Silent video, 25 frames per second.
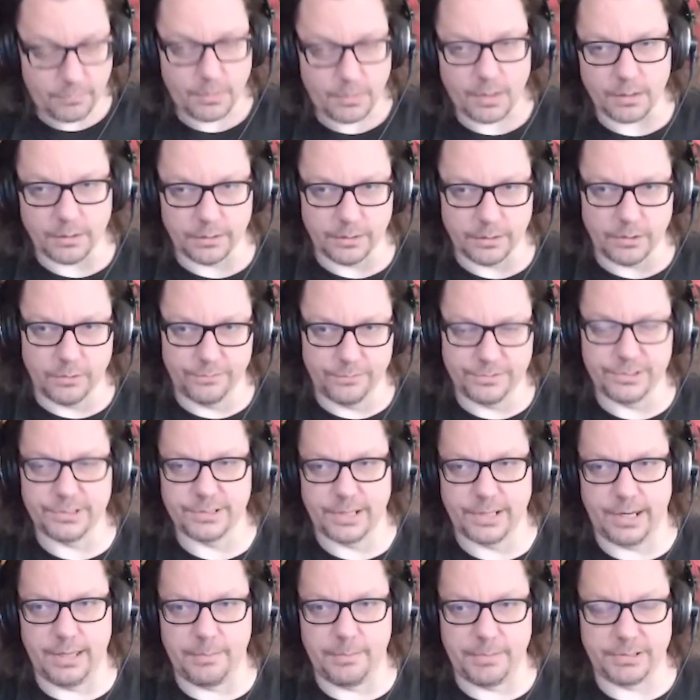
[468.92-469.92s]
of these
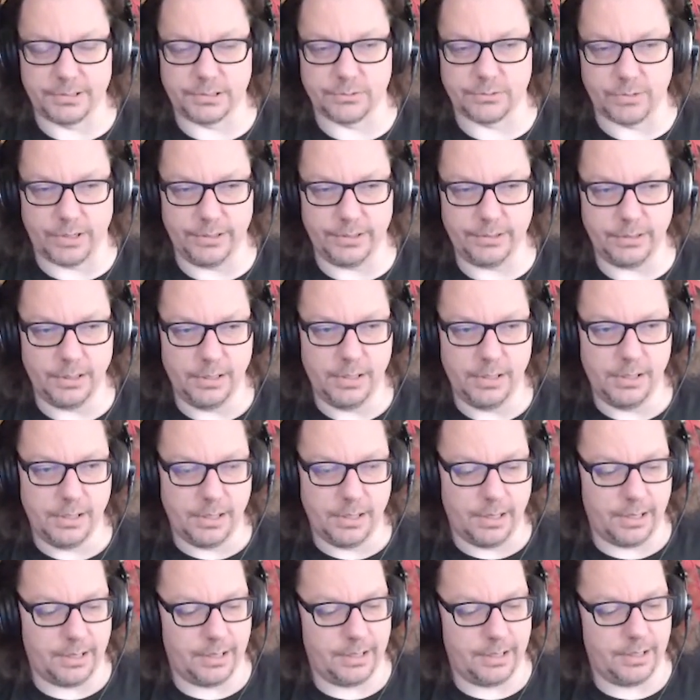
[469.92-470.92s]
elements, right?
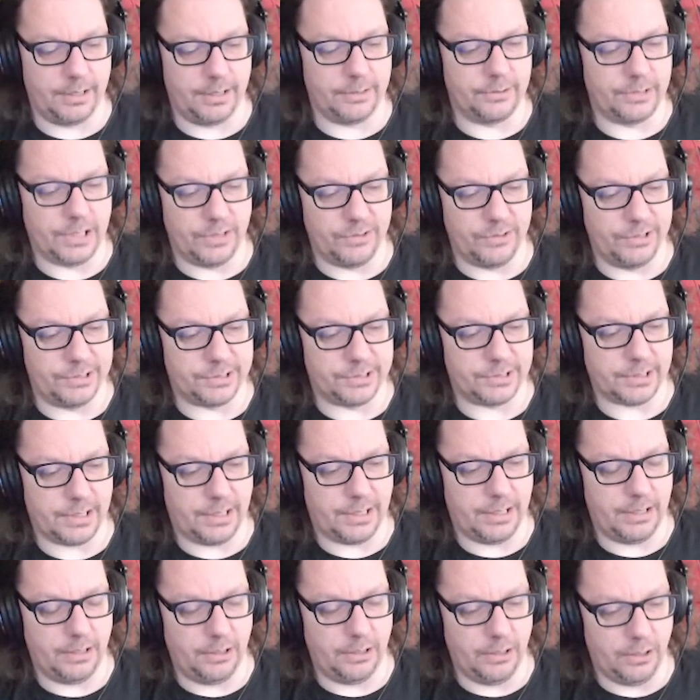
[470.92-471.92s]
And there is
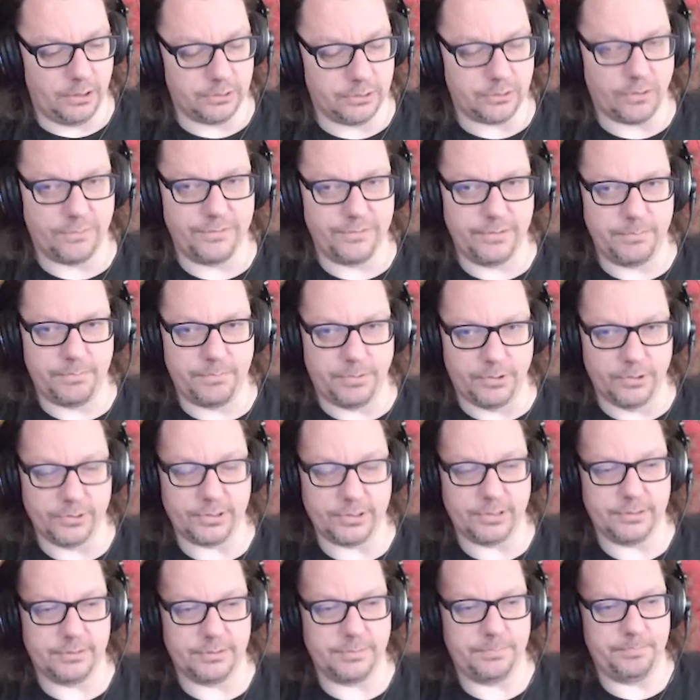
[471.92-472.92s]
a lot of
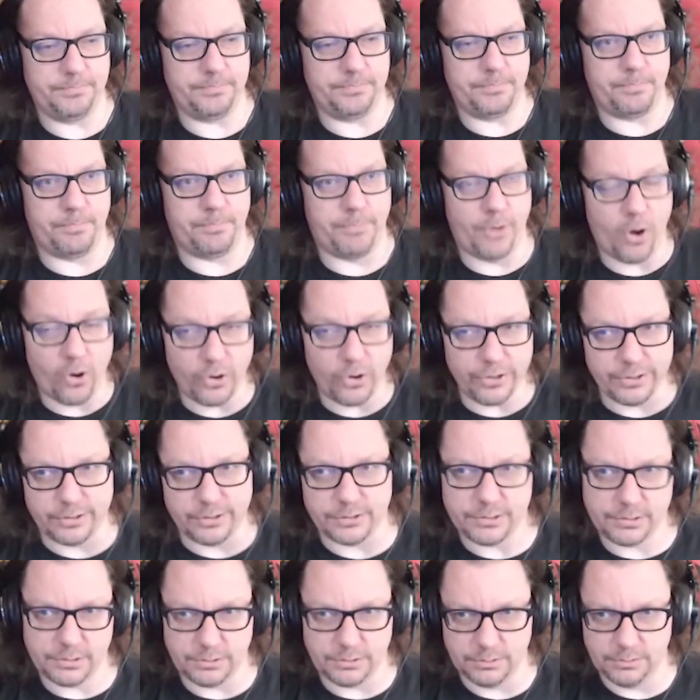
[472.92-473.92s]
important
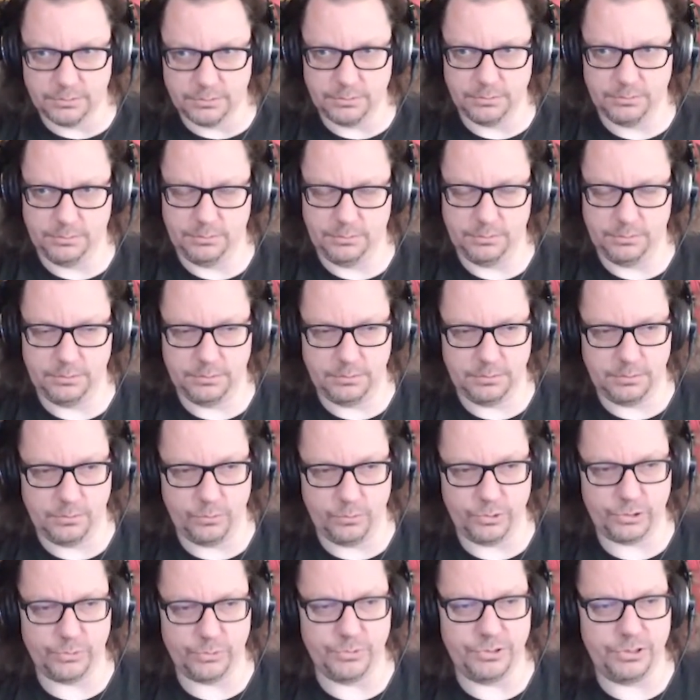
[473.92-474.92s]
points
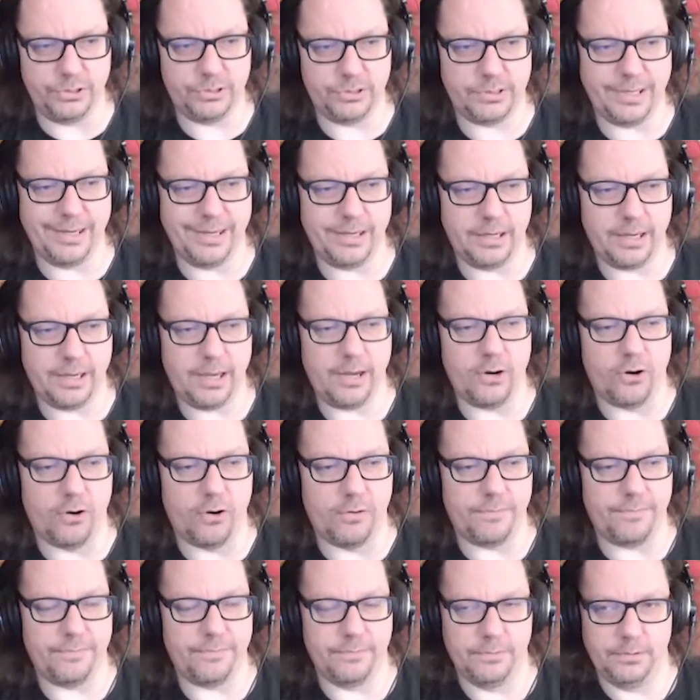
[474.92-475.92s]
which we need to take care
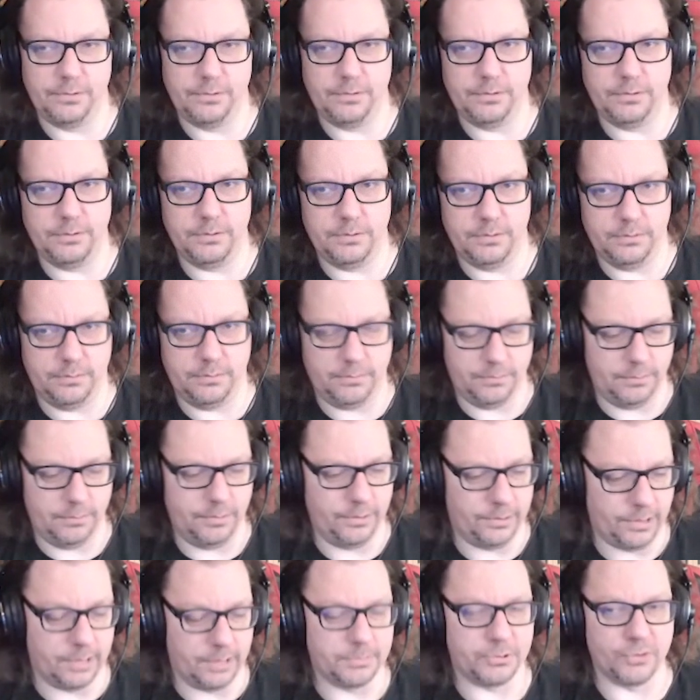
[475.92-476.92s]
of
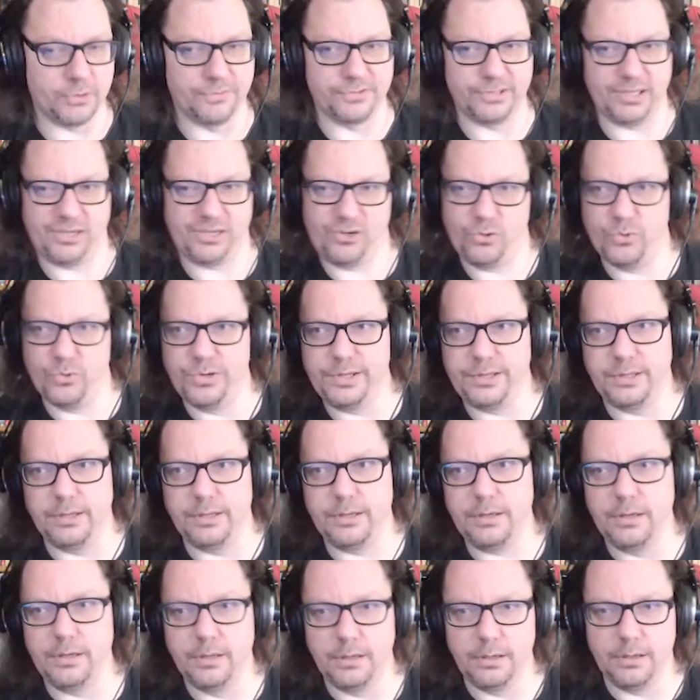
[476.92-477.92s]
in terms of
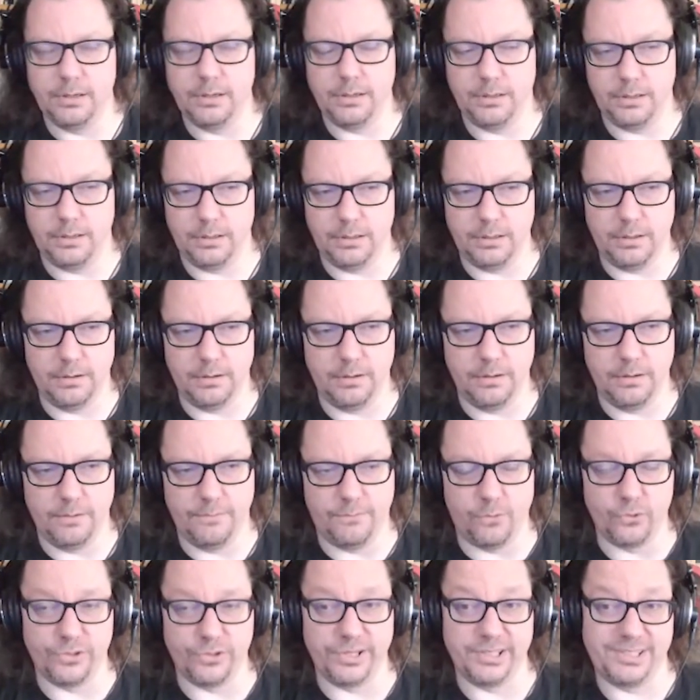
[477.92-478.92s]
security
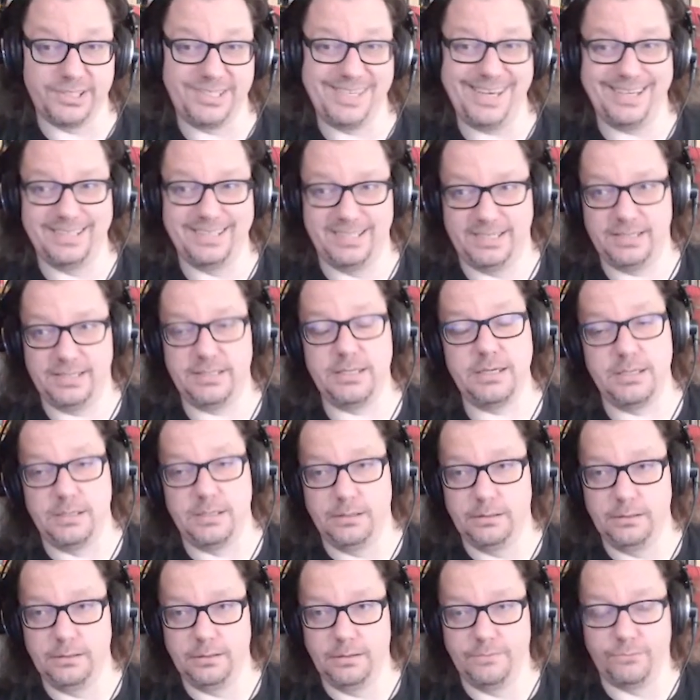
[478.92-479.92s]
for the
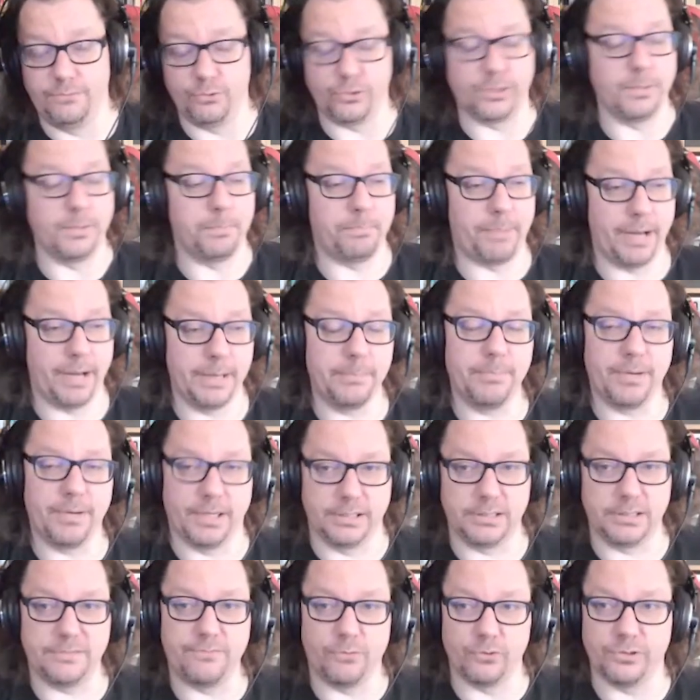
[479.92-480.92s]
CI/CD, for the
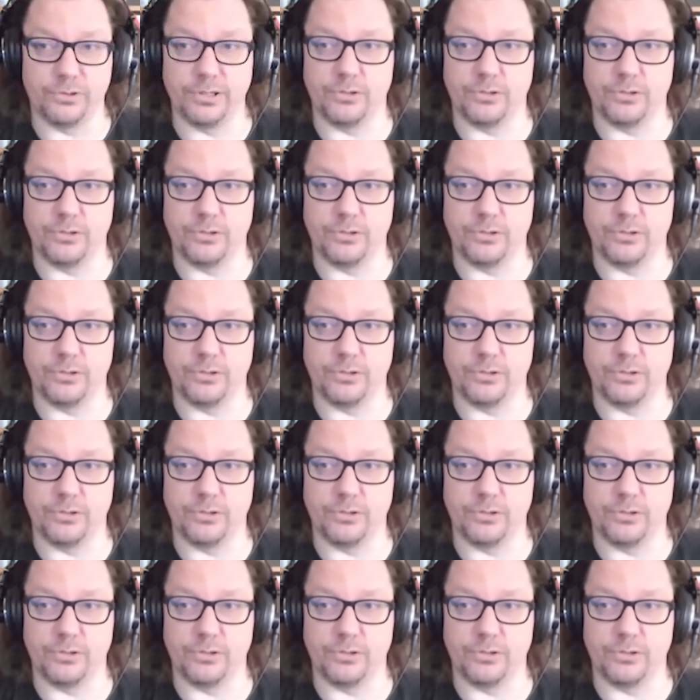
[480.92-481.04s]
pipelines, for the